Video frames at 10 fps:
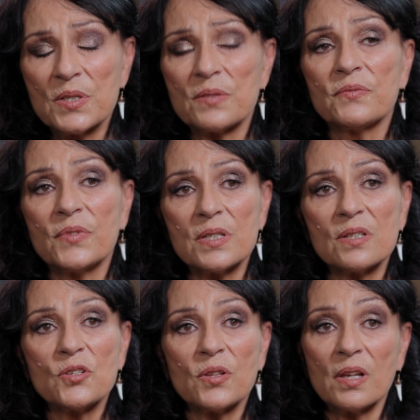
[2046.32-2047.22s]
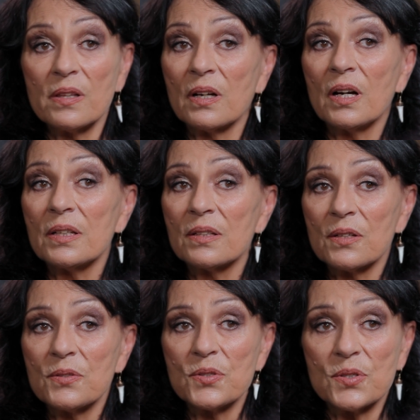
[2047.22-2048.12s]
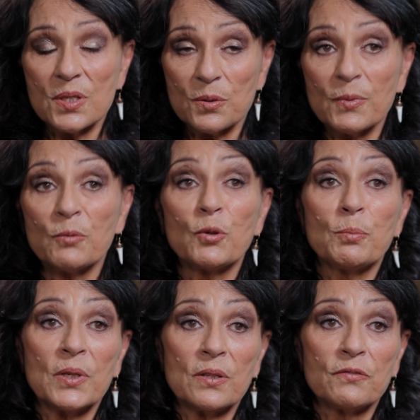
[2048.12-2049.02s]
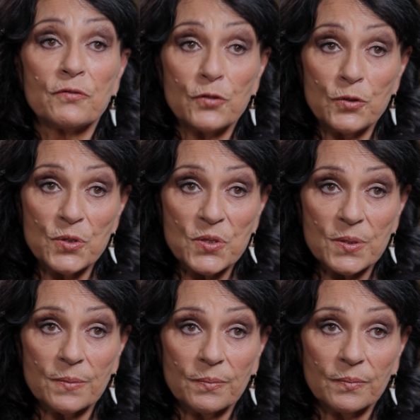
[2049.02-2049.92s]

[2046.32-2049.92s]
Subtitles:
was envisaged that the Ngaitahu settlement would be the first.